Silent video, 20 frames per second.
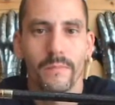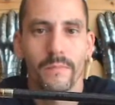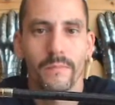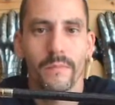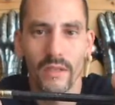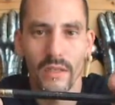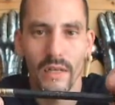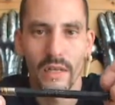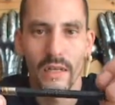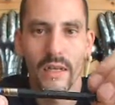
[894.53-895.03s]

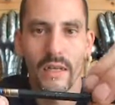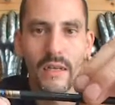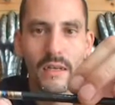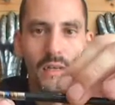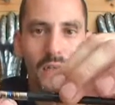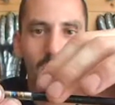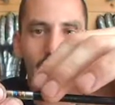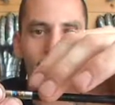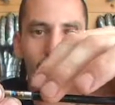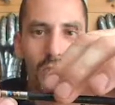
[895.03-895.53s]
But then
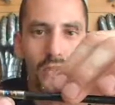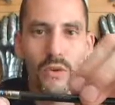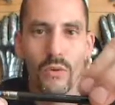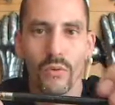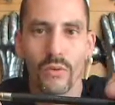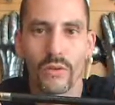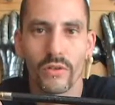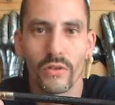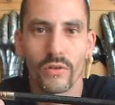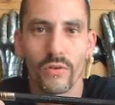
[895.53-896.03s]
I
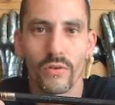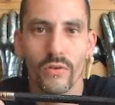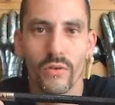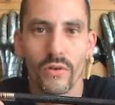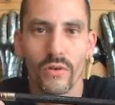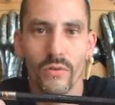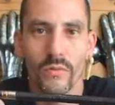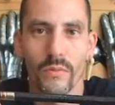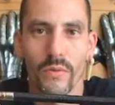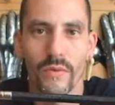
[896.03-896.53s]
soaked the
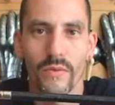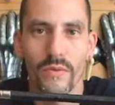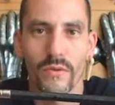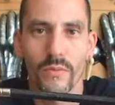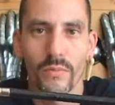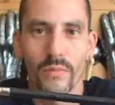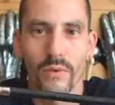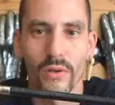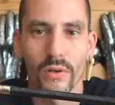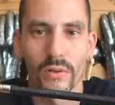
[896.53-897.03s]
cord with
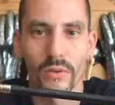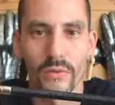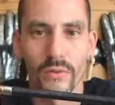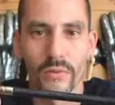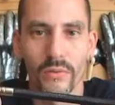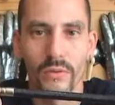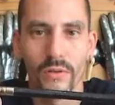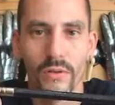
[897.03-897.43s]
super glue